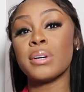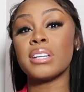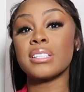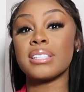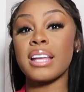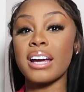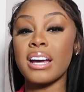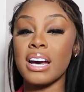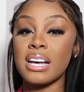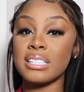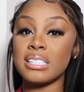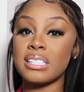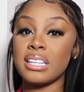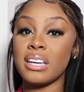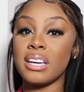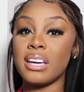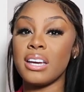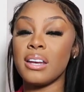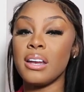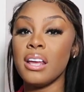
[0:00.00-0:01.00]
because like I
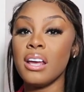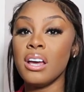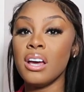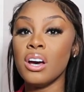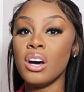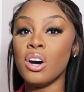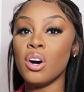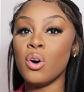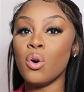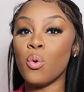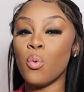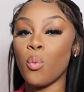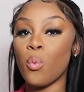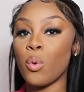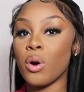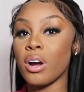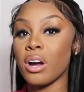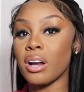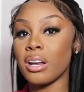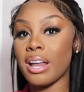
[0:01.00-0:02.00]
said,
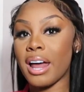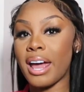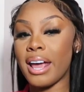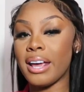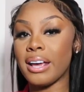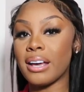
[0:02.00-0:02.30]
we're